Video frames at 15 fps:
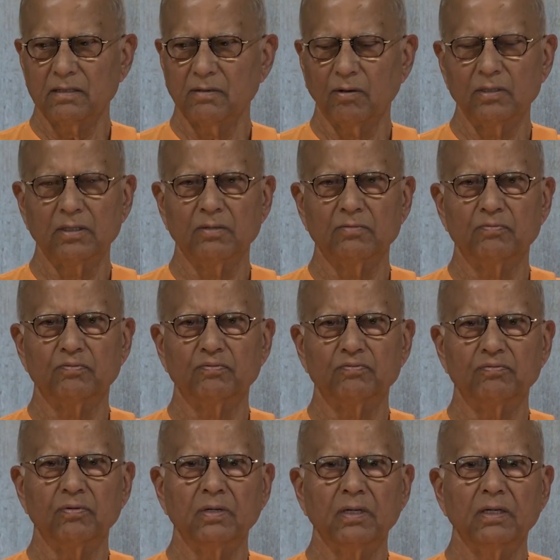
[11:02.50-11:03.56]
on the
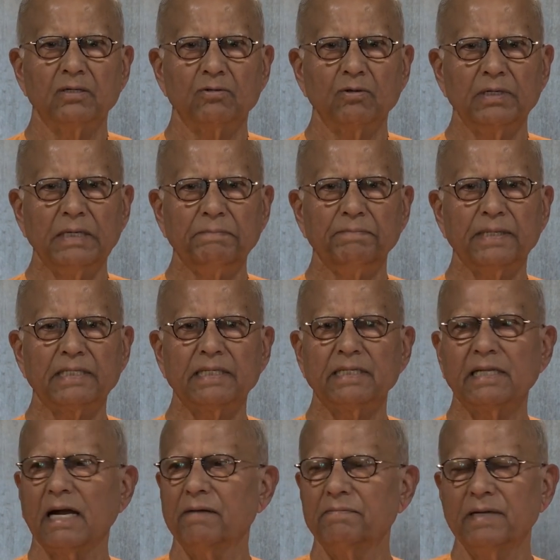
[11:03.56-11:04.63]
so he picked
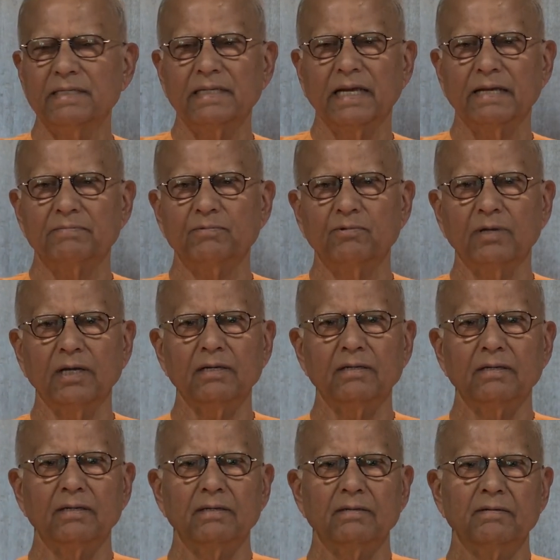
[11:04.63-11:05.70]
it up and gave to a
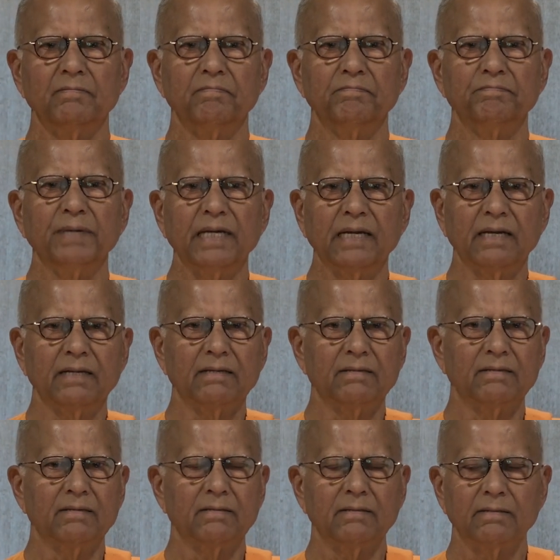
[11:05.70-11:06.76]
beggar.
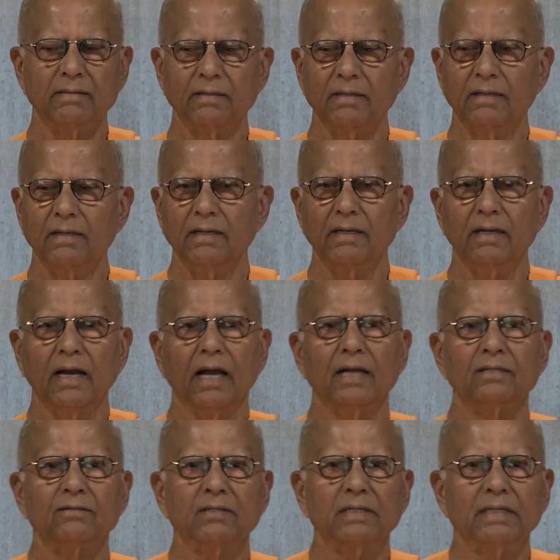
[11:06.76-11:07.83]

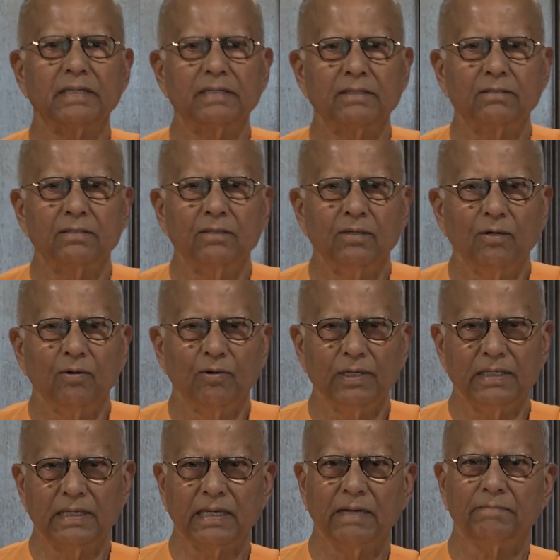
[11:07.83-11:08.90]
And
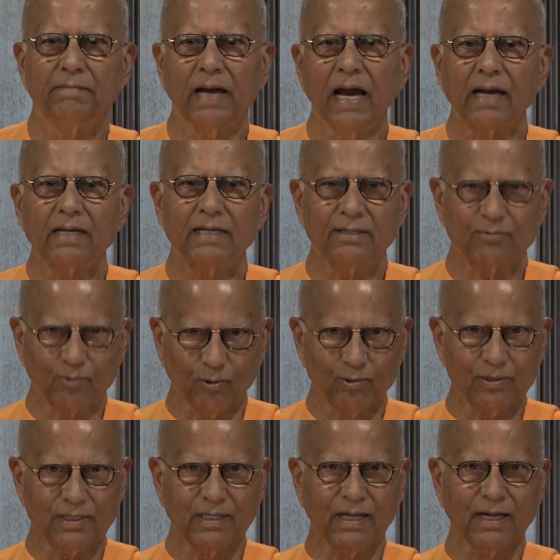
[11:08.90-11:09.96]
when he came back, he
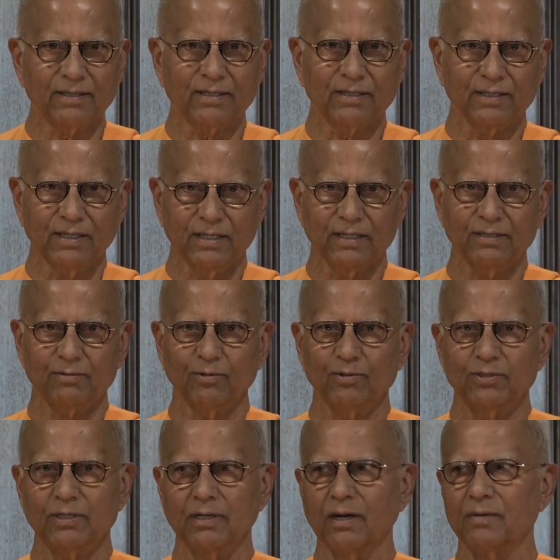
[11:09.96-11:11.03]
told that thing to
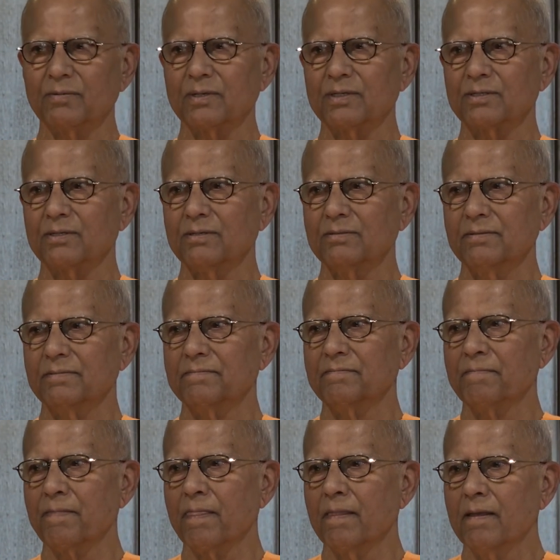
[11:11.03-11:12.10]
Sri Ramakrishna.
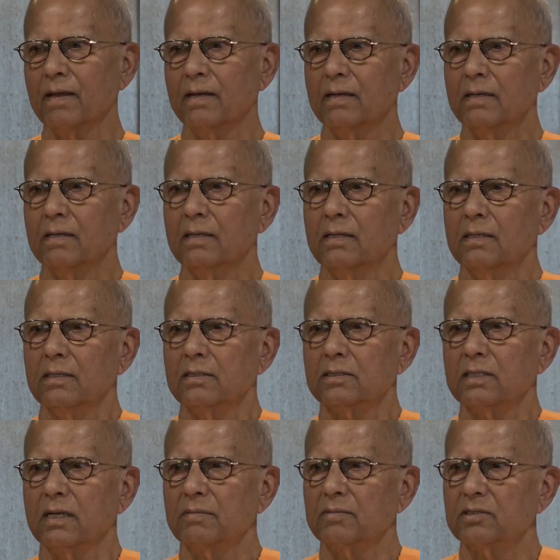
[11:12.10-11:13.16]

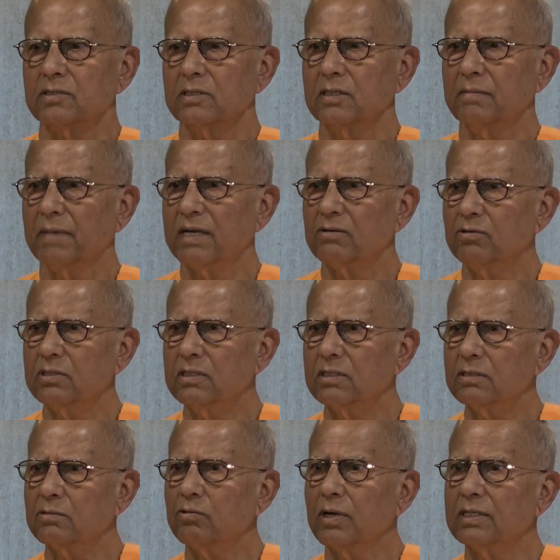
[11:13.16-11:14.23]
Sri Ramakrishna said, My
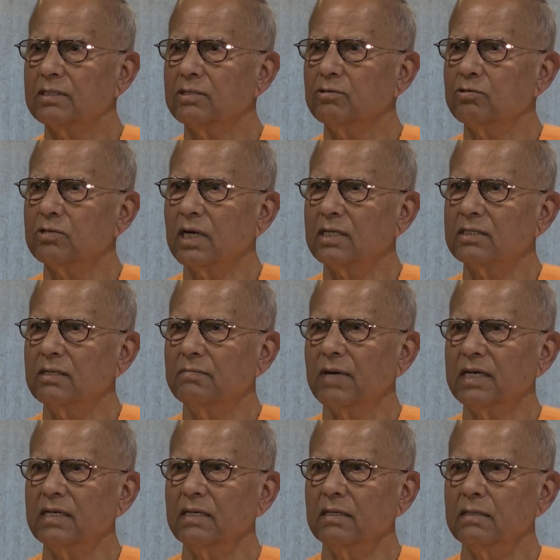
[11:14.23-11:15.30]
goodness, why did you charge the
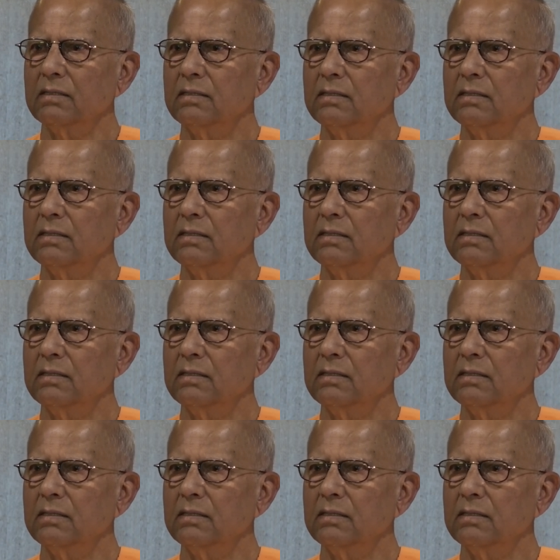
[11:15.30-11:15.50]
money?